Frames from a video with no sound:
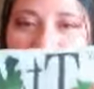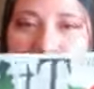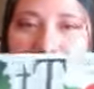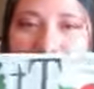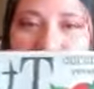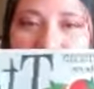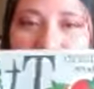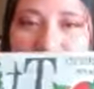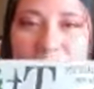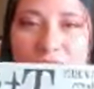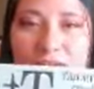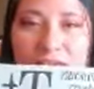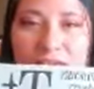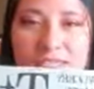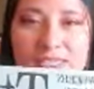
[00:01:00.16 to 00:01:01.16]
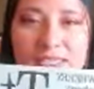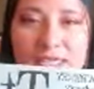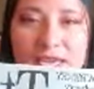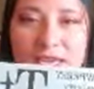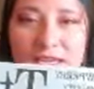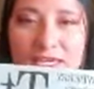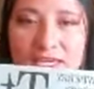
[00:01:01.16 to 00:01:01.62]
I don't know if you can
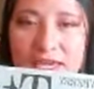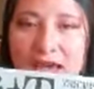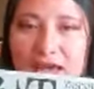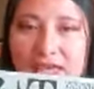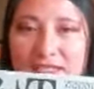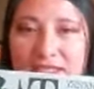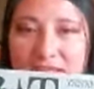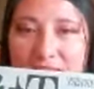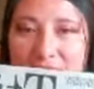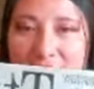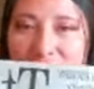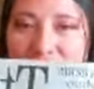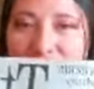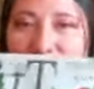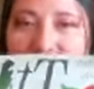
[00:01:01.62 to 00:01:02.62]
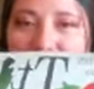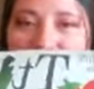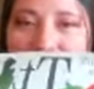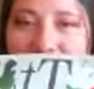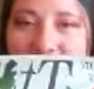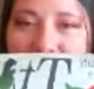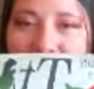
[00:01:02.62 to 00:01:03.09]
see it, it has like a
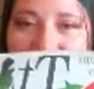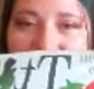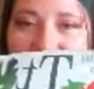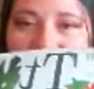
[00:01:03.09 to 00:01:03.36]
strawberry.